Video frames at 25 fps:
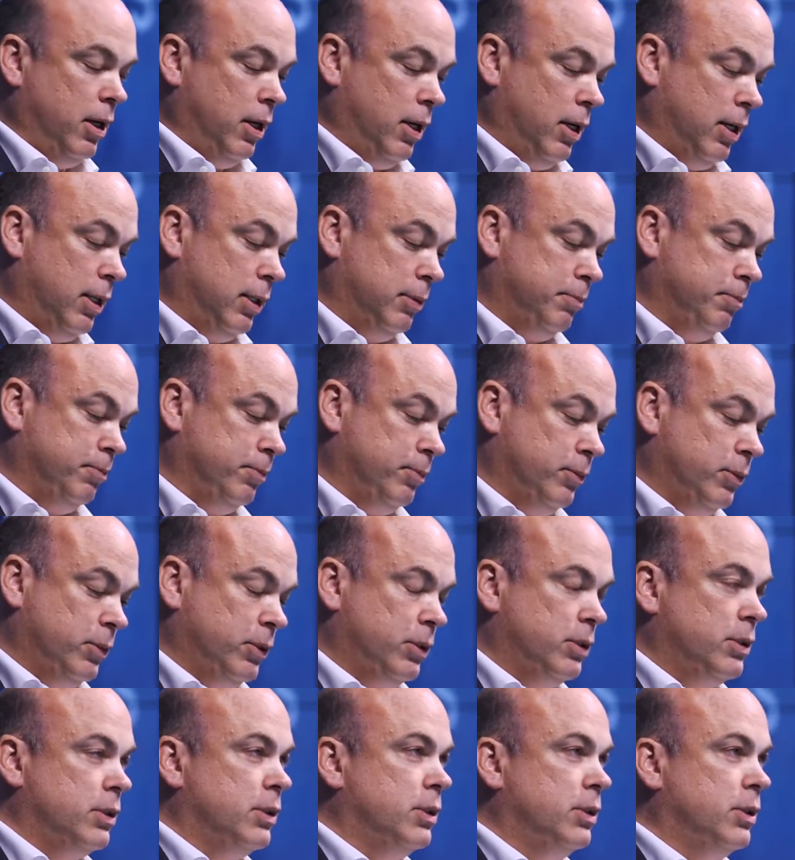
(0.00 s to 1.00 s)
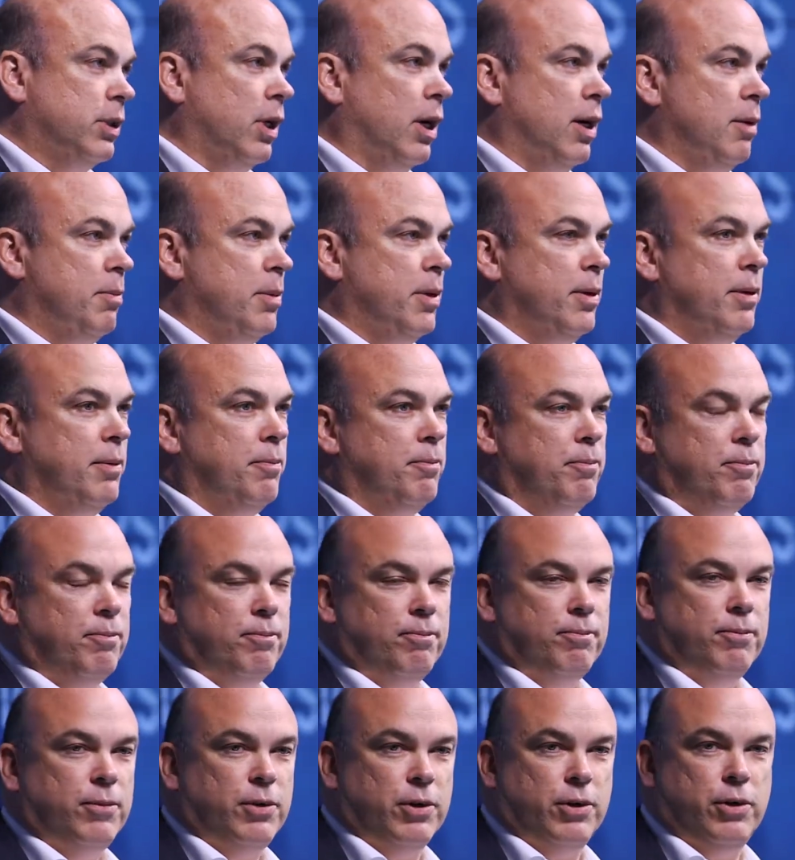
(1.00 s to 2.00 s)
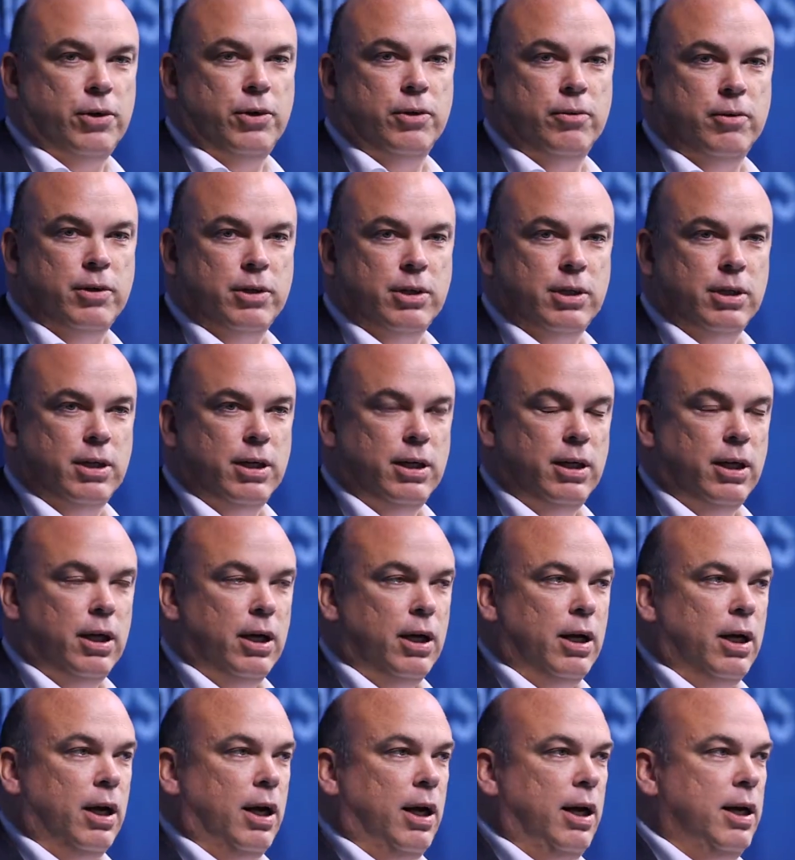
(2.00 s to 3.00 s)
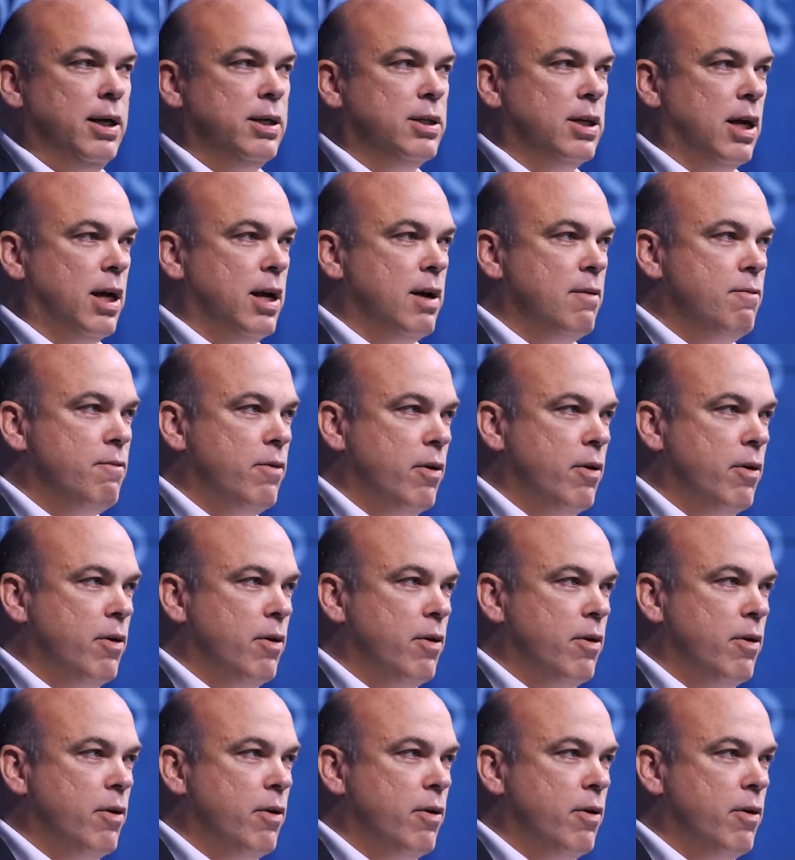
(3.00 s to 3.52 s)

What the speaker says: Cyber security is a